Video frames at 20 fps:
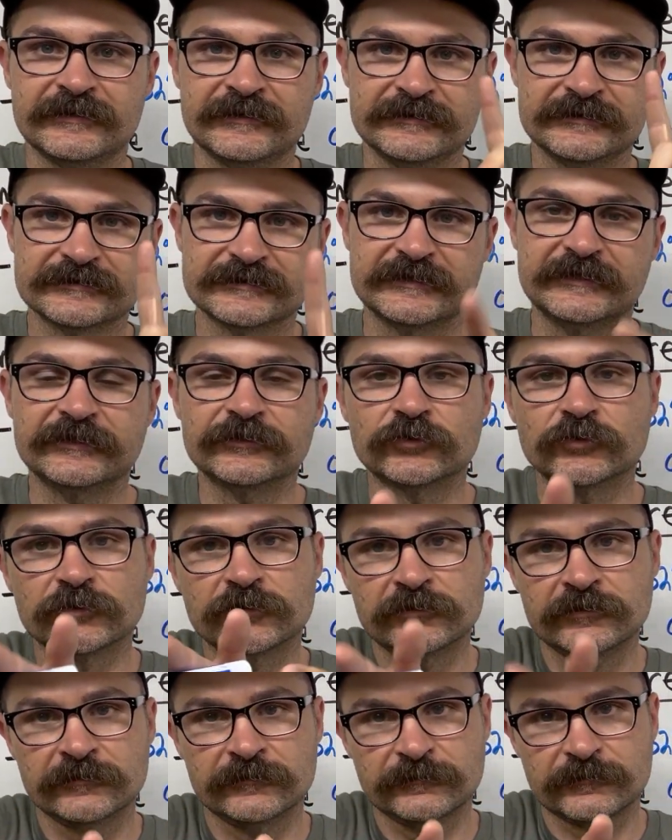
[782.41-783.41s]

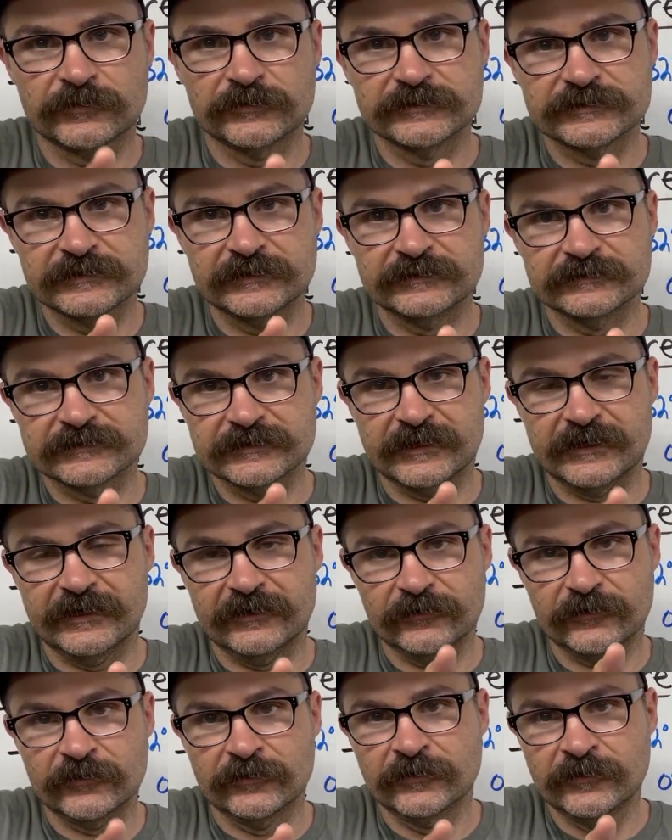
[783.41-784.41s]
single
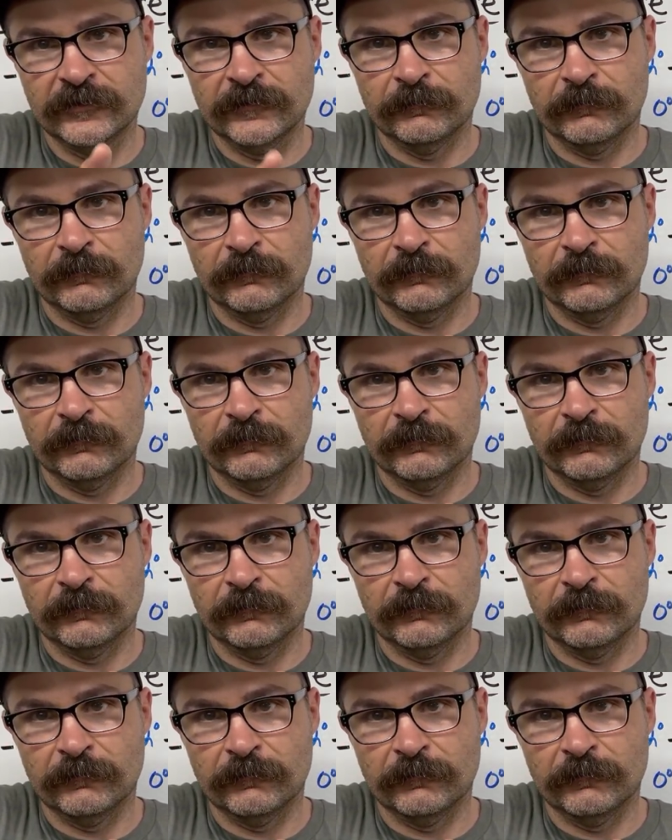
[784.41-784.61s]
percentile